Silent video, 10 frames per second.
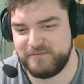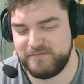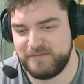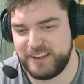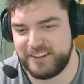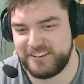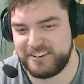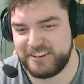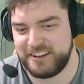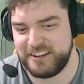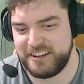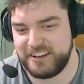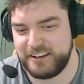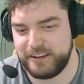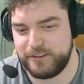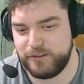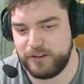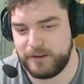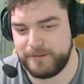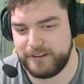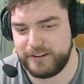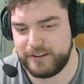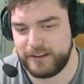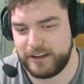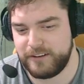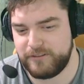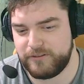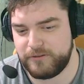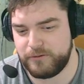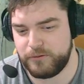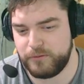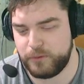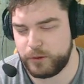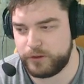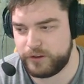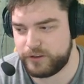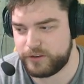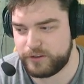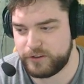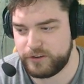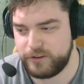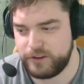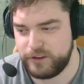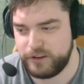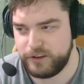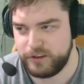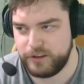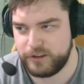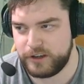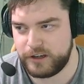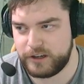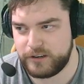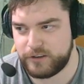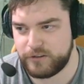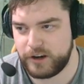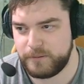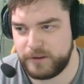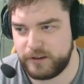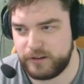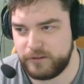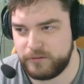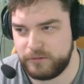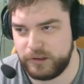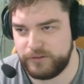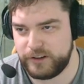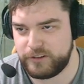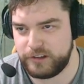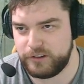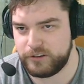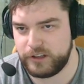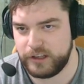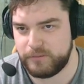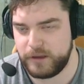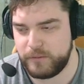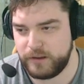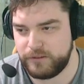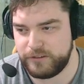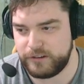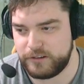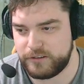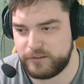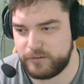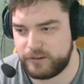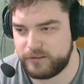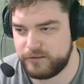Yes. Do you happen to have what this scraping will eventually look like? Maybe I've seen it somewhere.